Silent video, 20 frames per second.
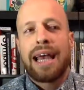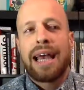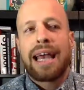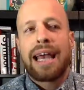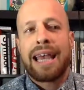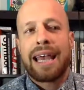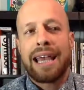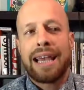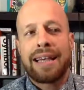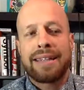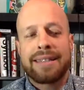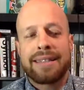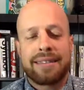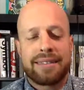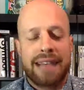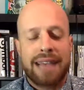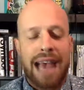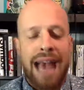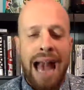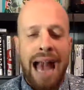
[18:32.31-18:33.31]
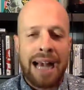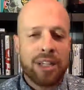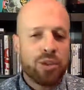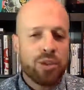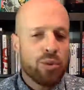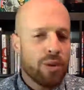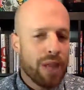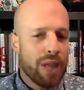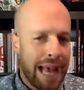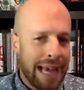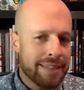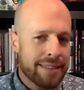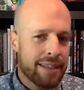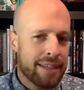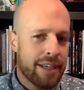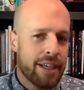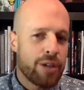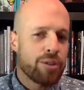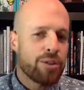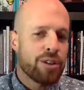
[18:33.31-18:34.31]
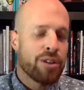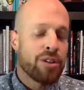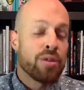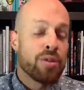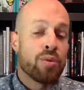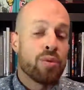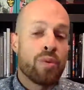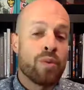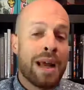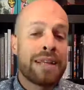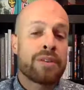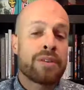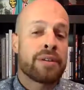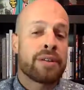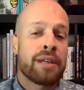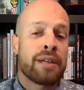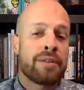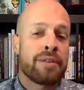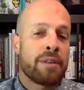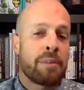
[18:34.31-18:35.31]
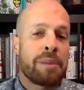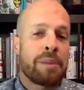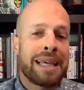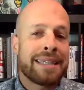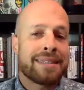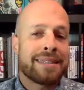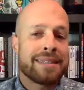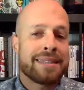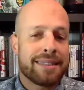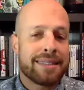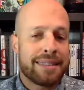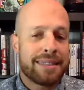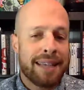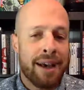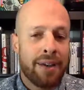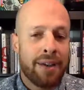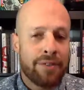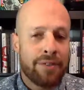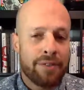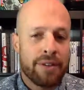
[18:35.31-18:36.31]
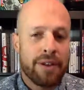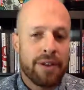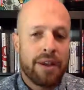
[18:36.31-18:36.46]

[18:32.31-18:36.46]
his actual execution, the rendering of the piece itself,